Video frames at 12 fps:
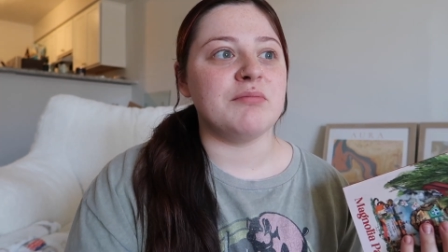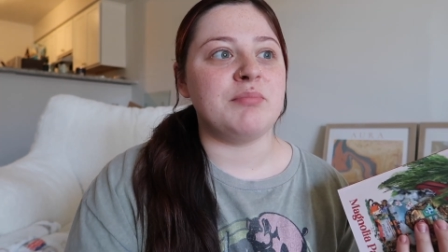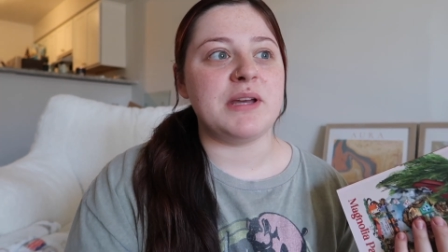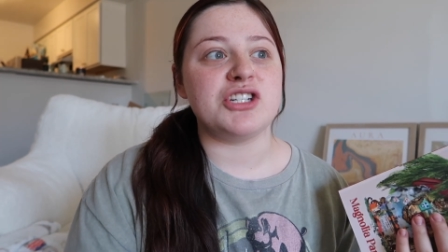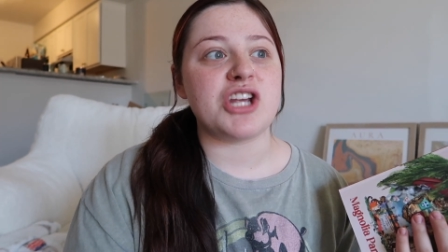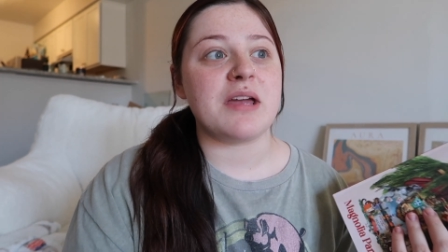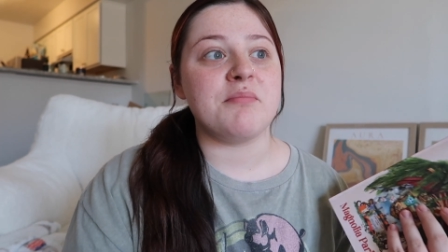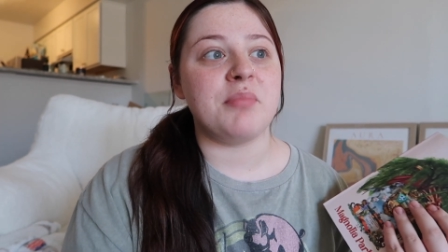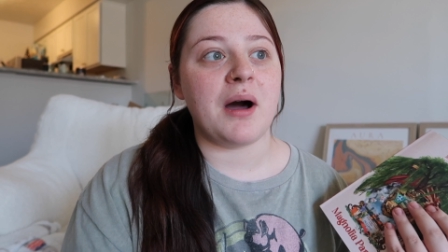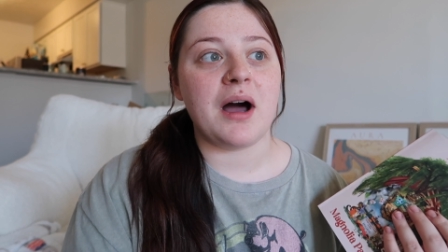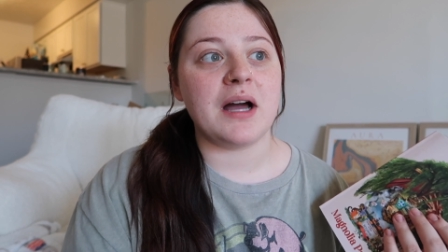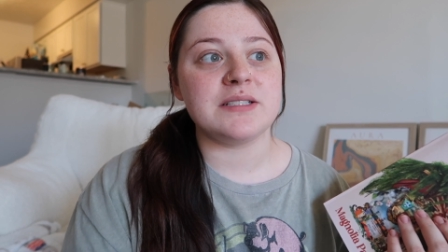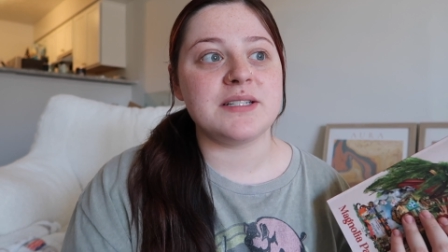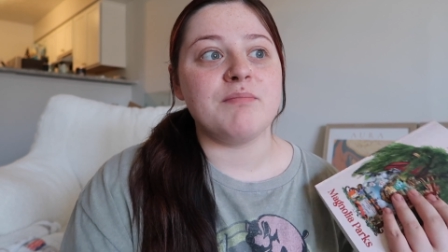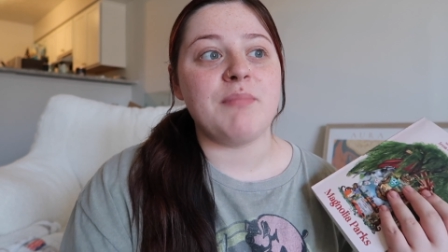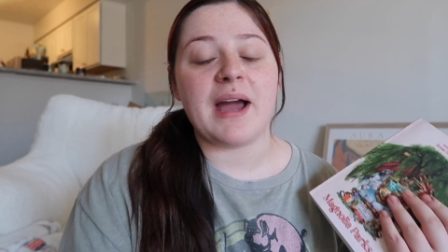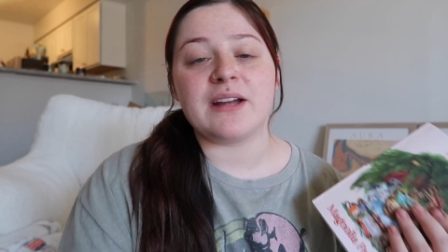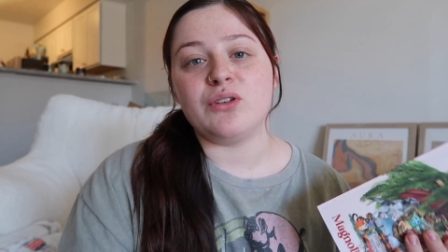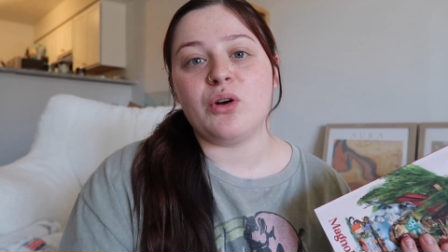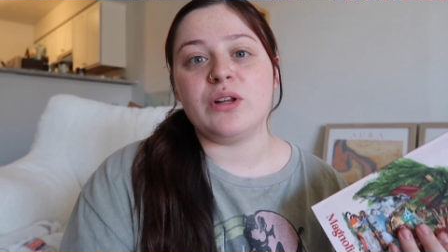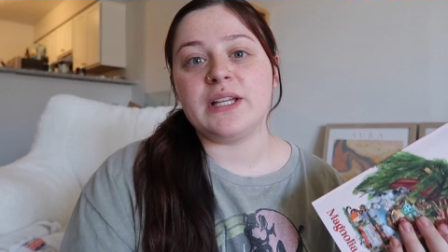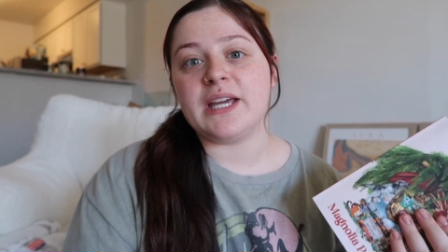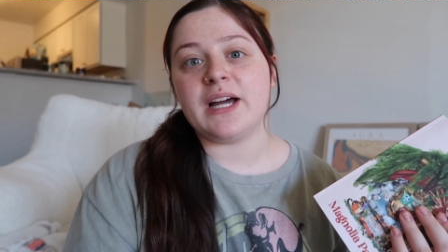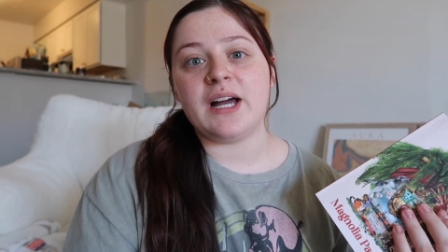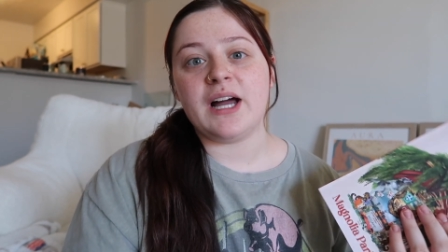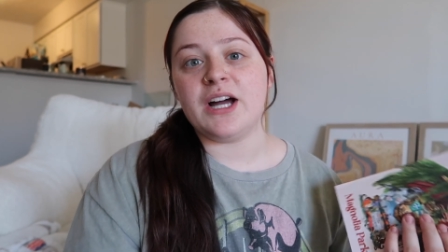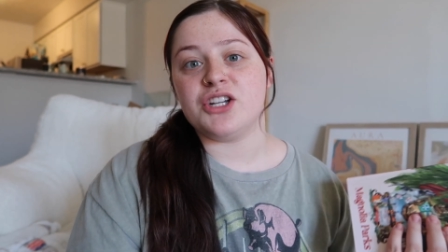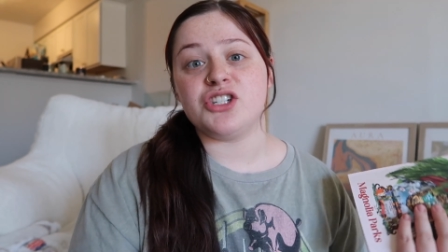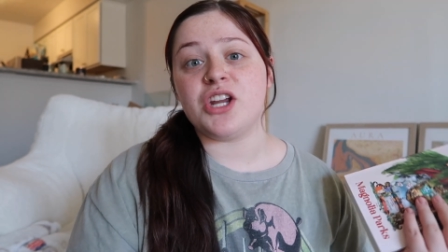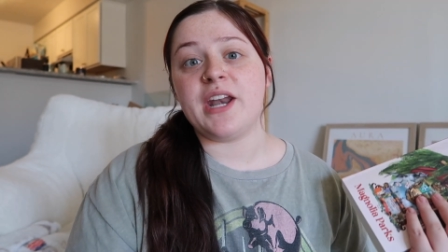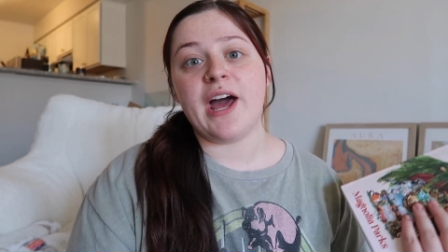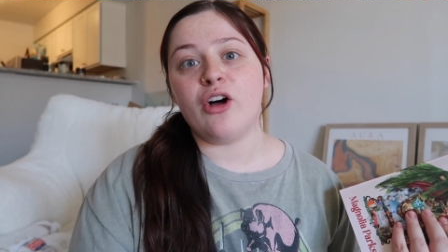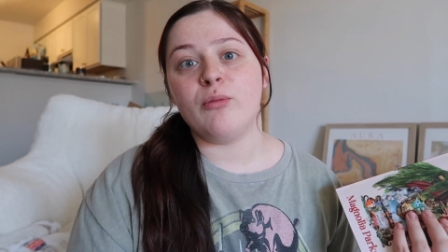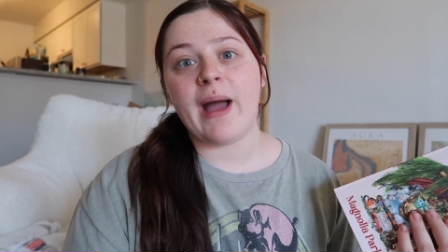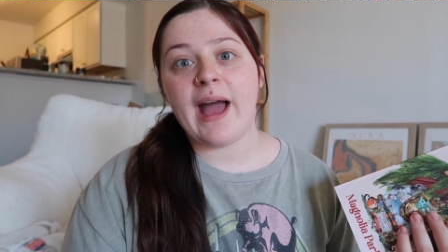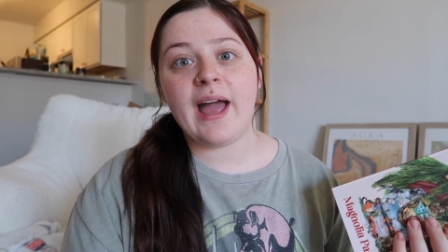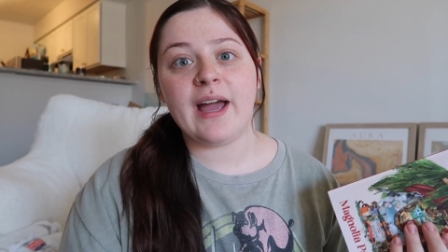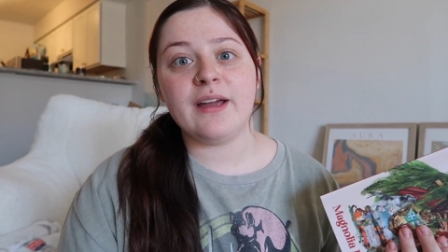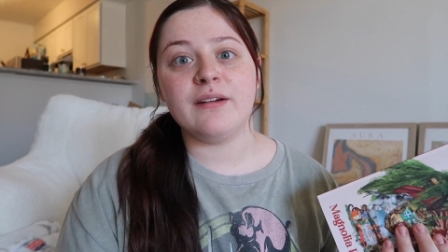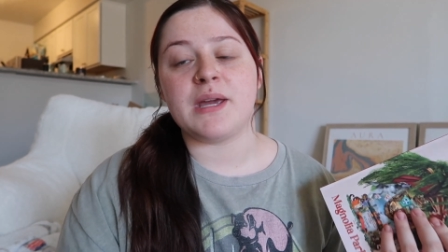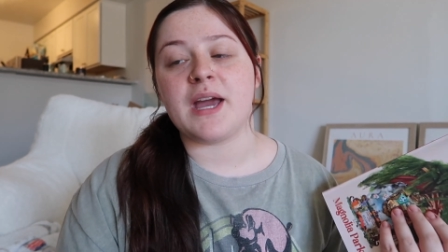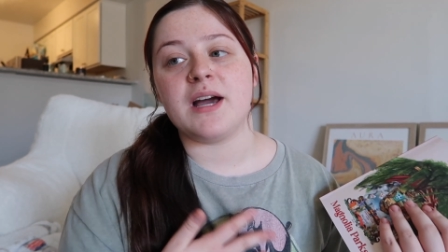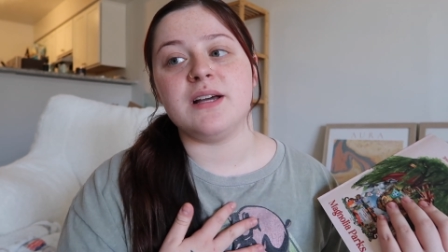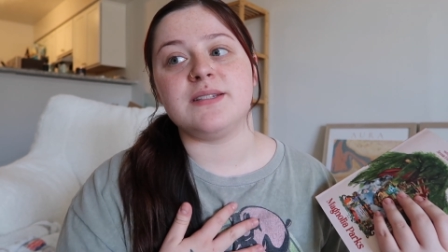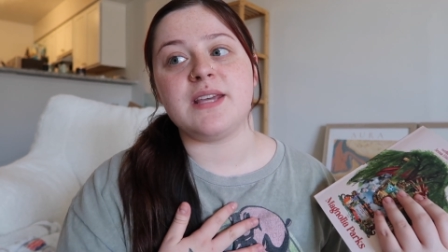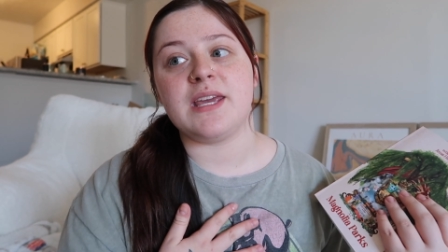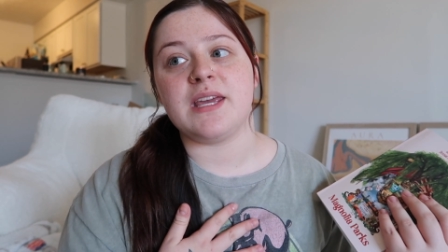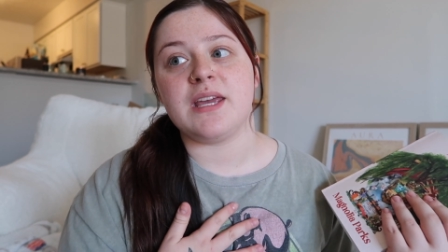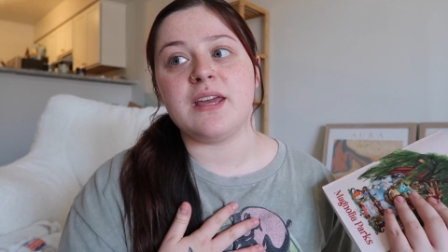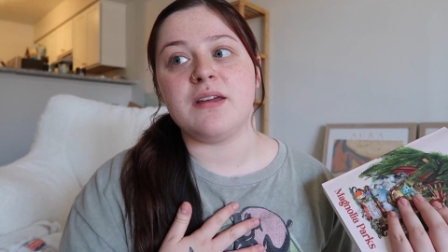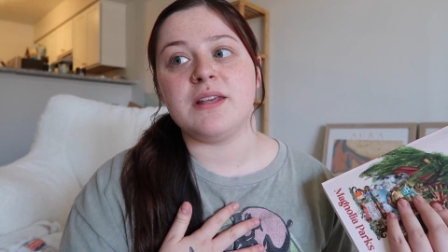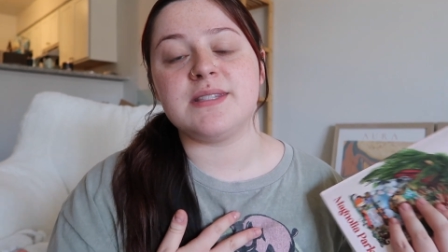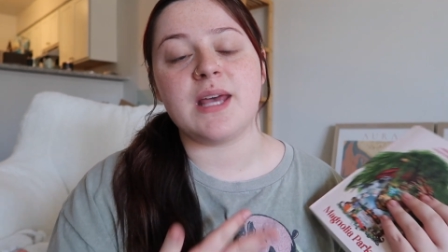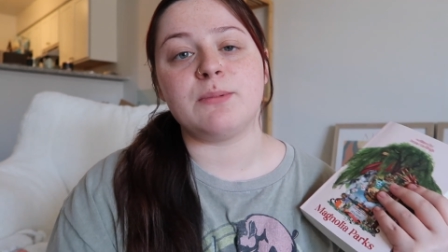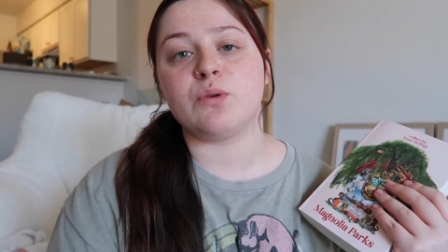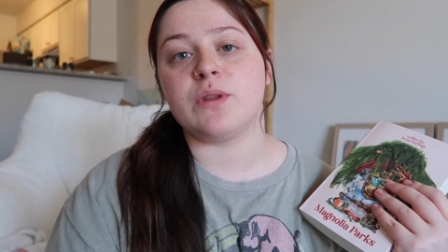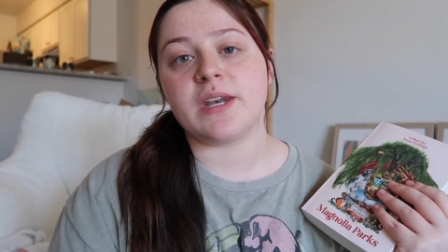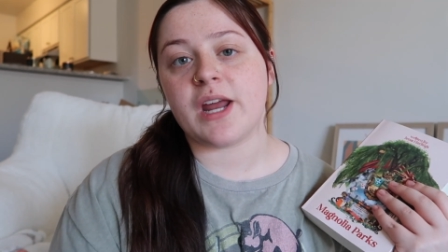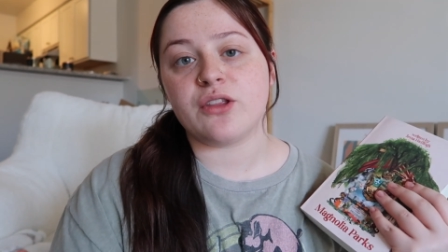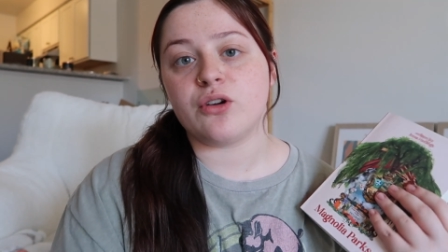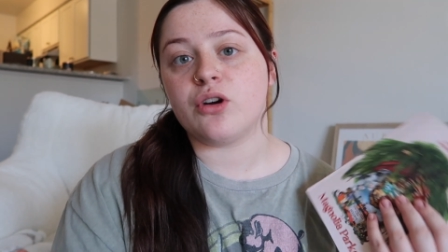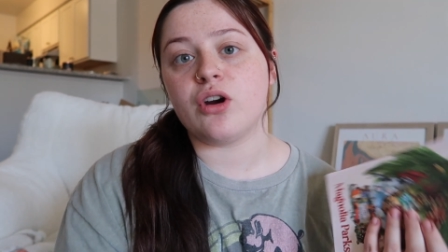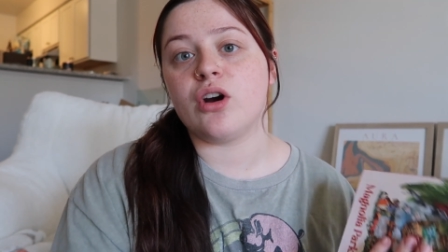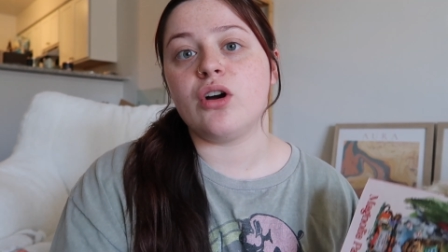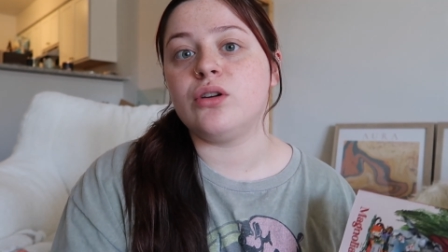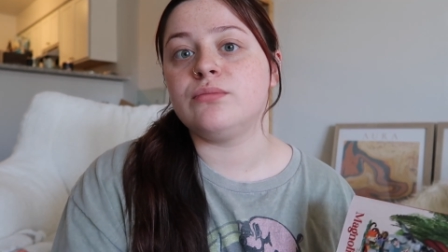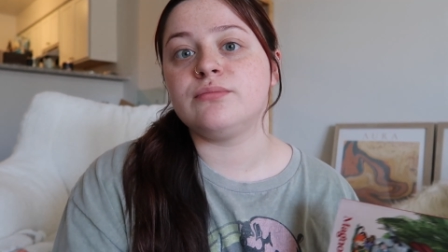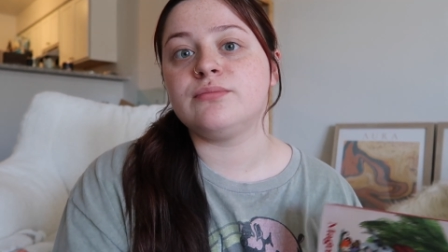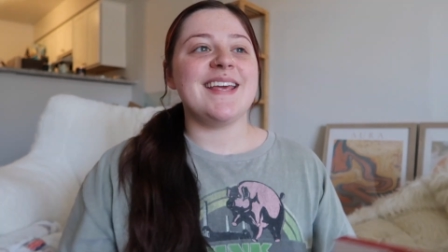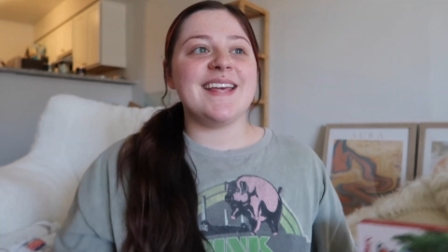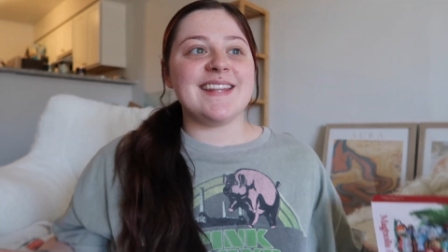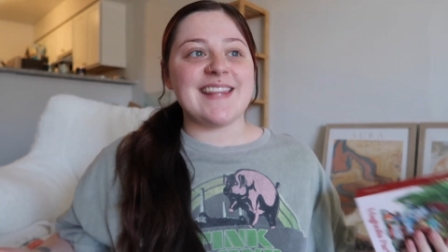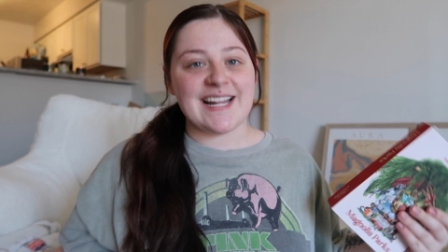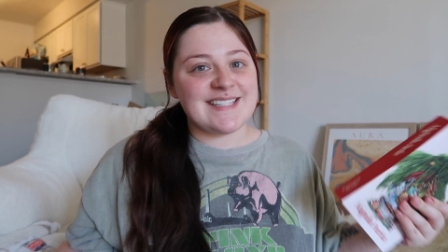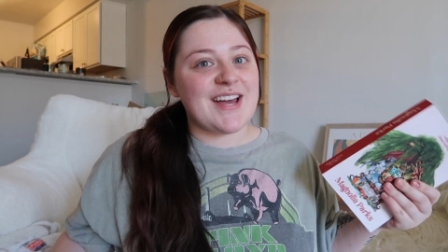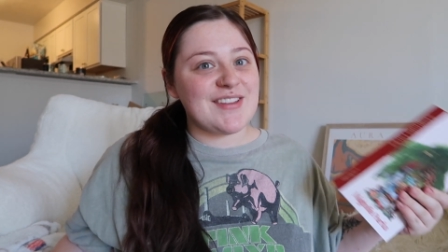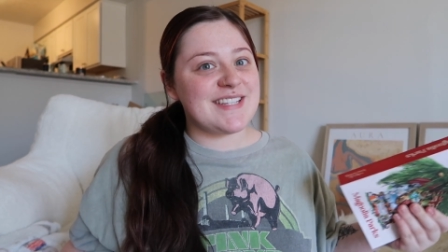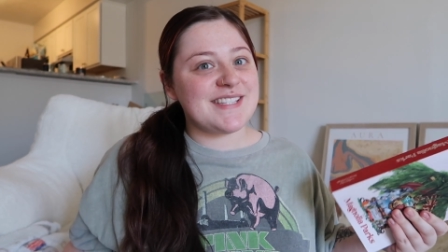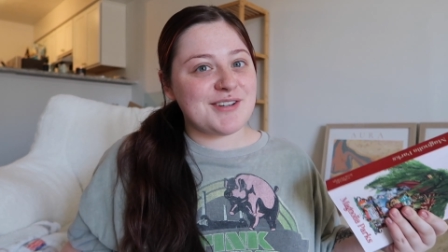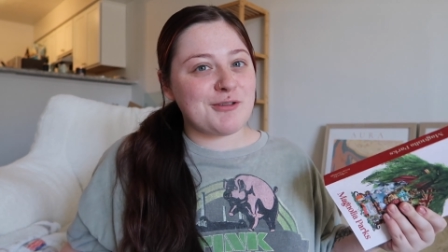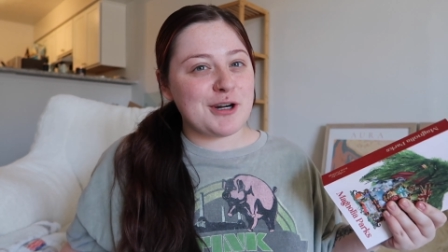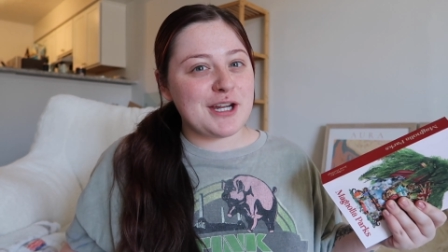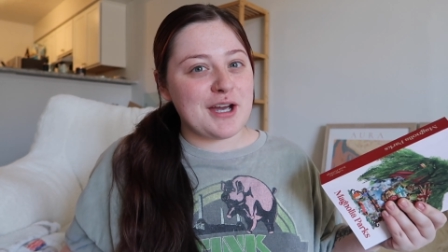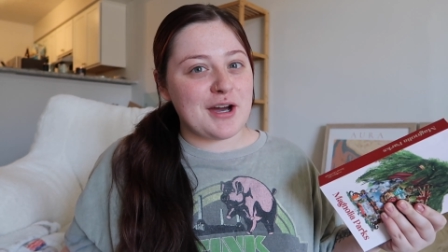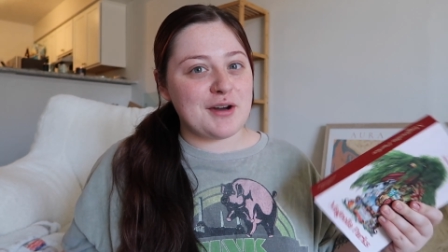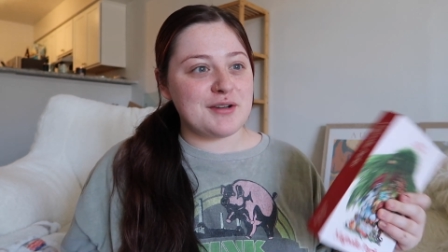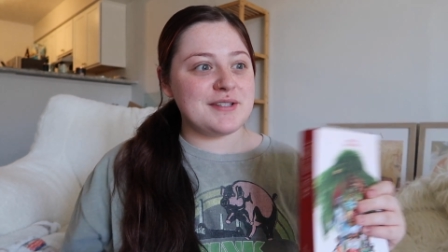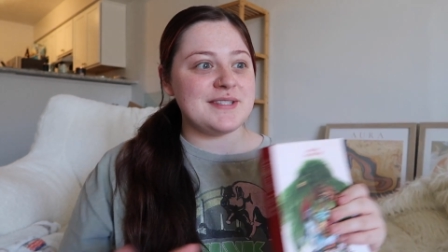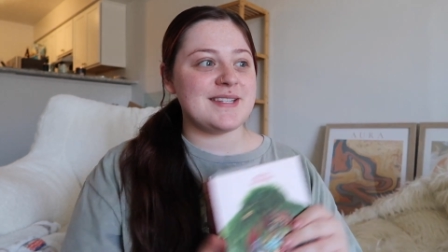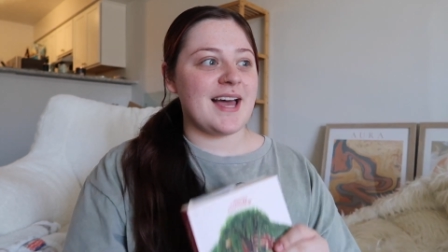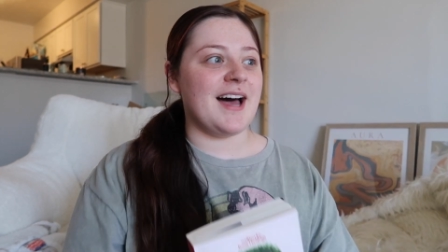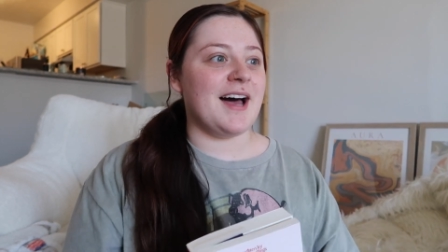BJ bought Magnolia a Chanel bag because he slept with another girl. That's how this story goes.